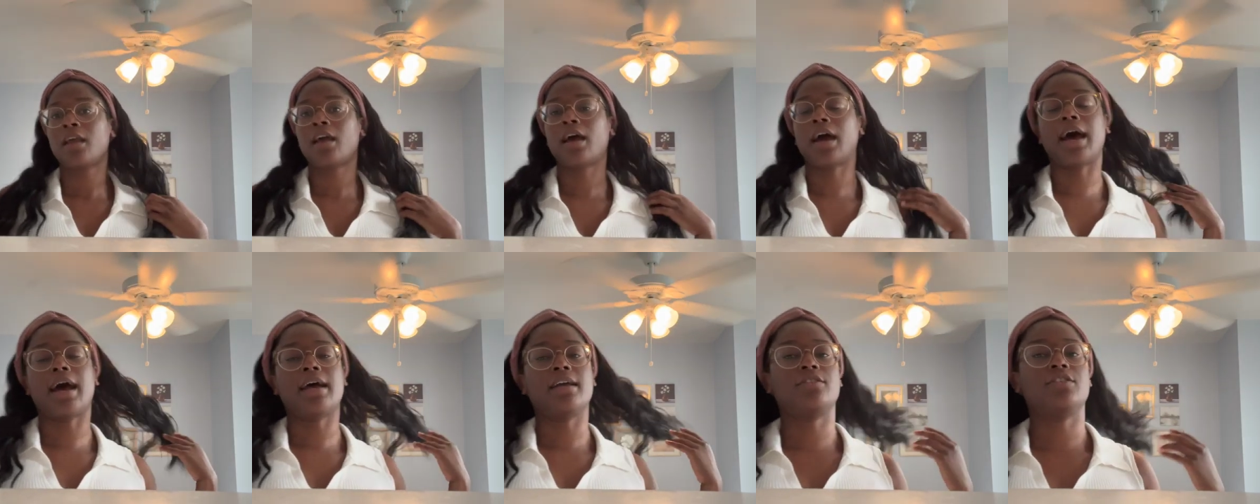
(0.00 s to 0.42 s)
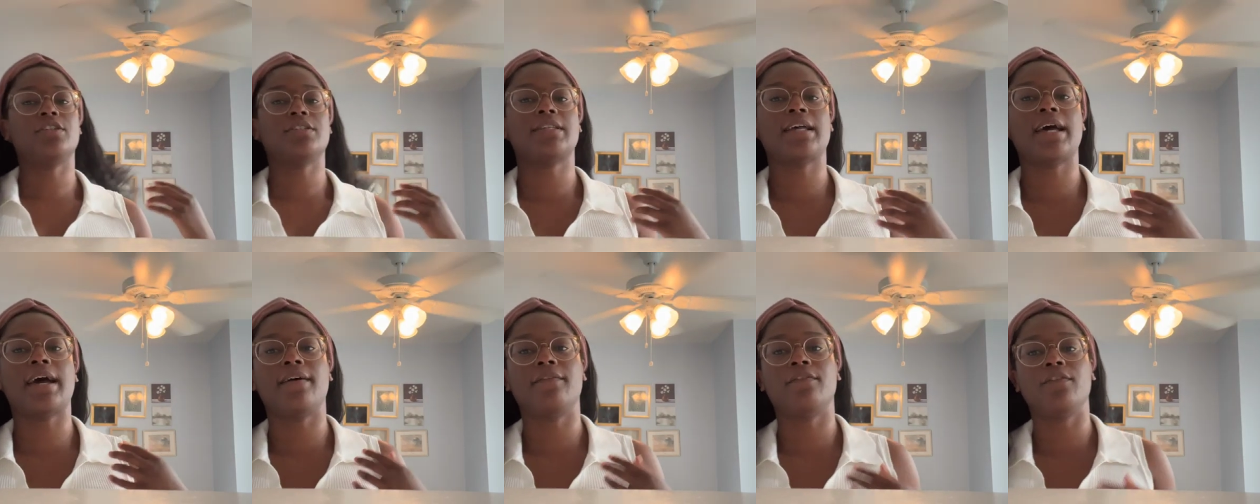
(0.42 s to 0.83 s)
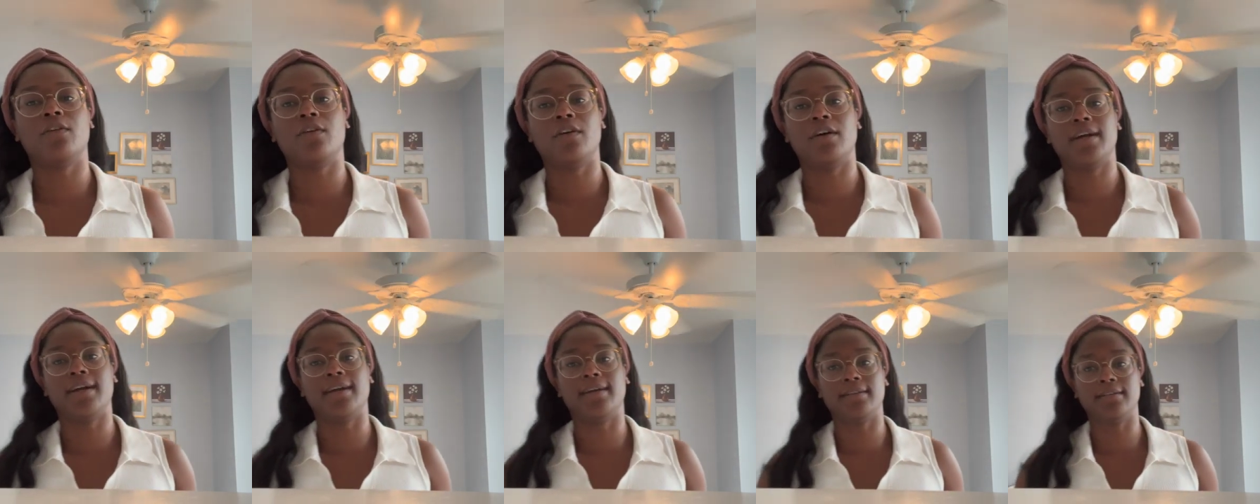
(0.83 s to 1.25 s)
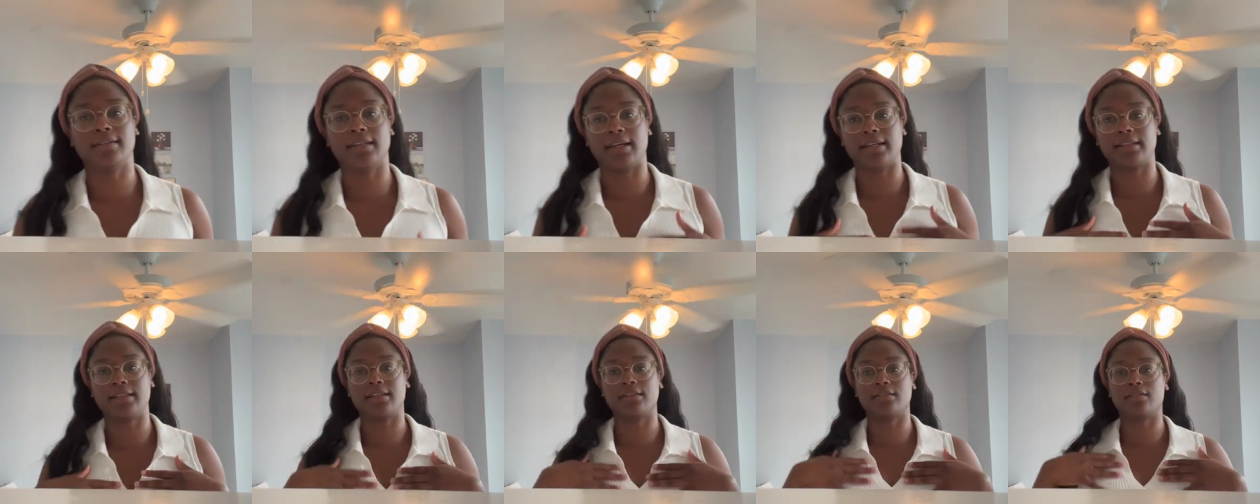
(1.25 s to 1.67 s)
I just have on
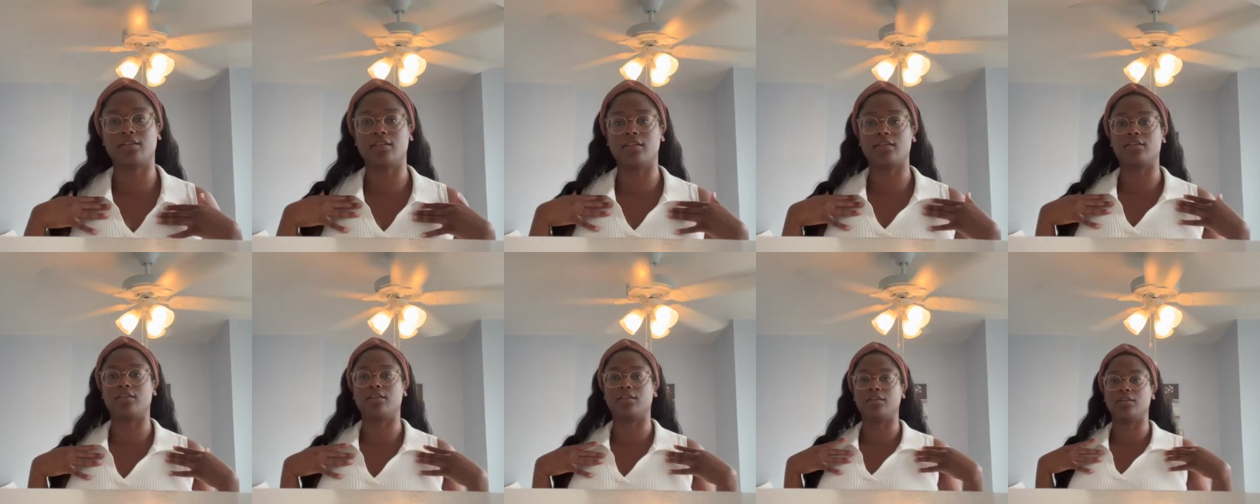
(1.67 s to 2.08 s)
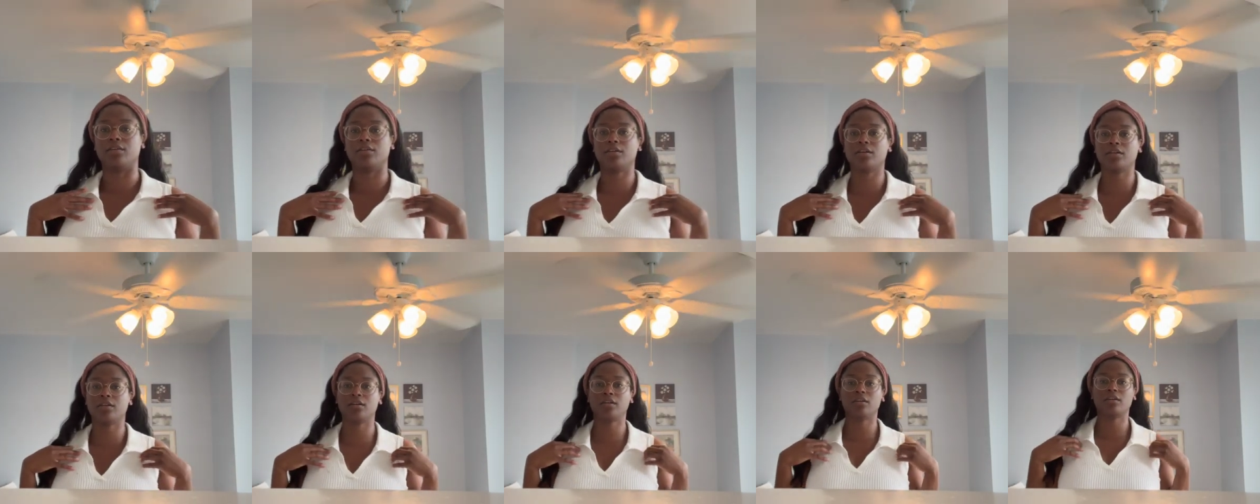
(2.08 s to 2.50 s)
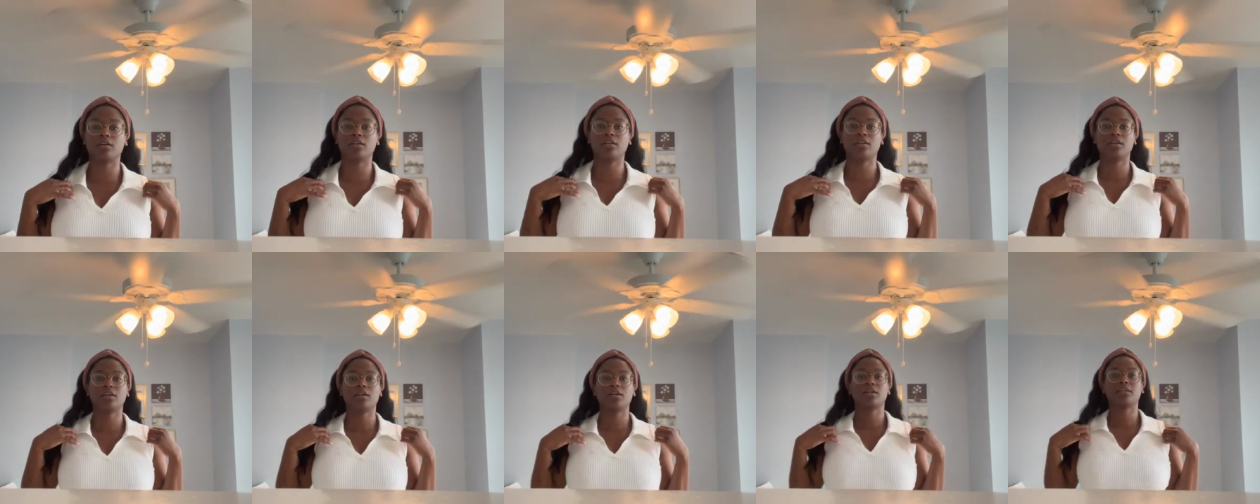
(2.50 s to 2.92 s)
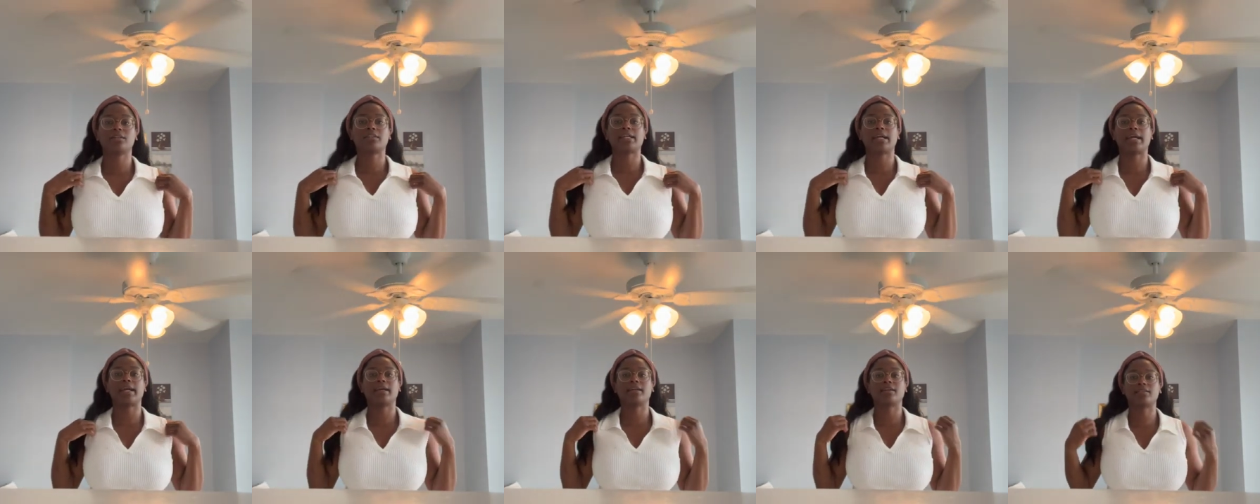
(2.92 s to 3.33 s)
like this little
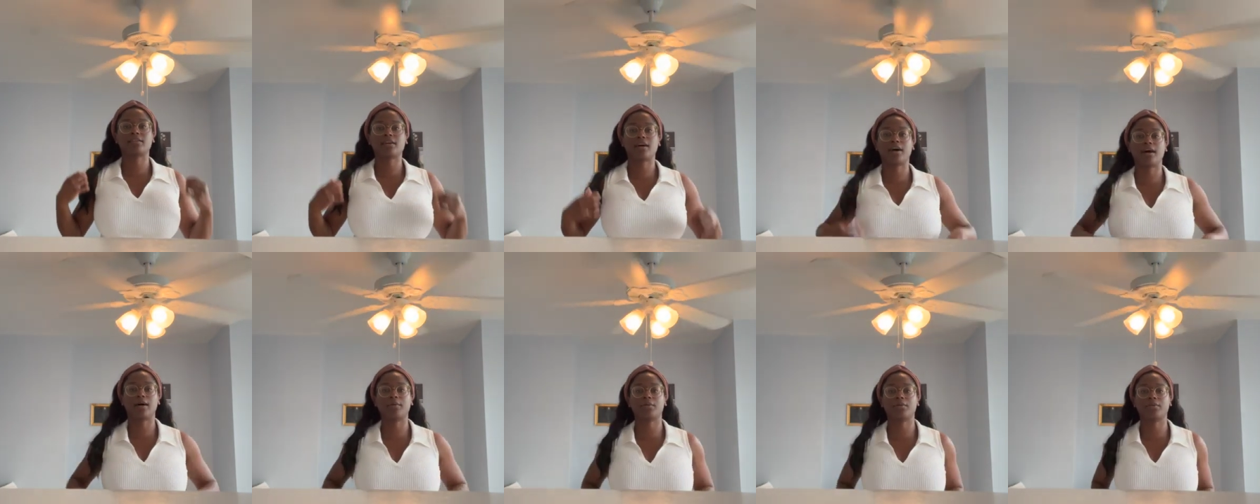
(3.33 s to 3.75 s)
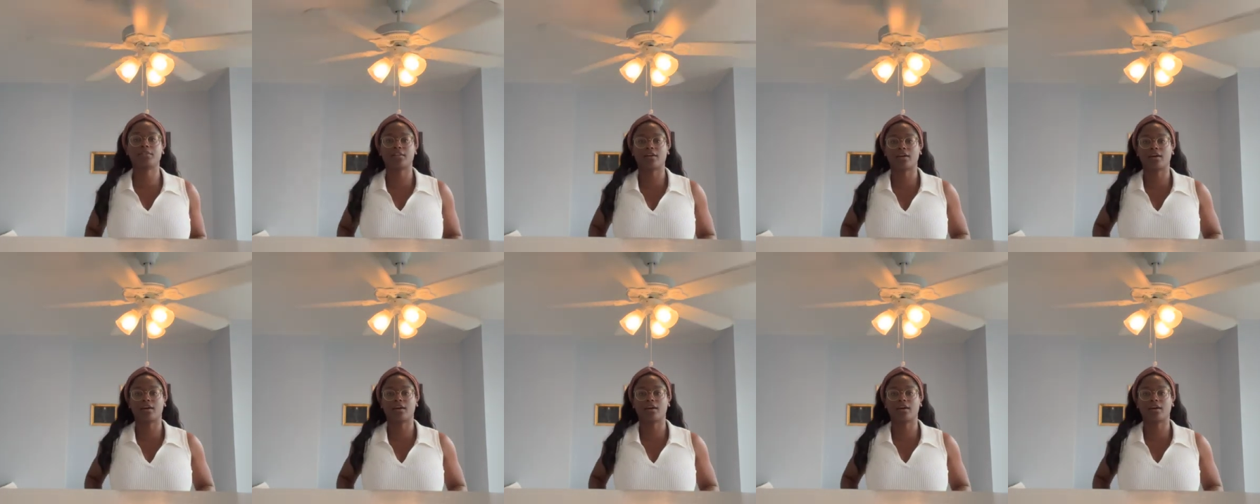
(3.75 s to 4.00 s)
tank top with a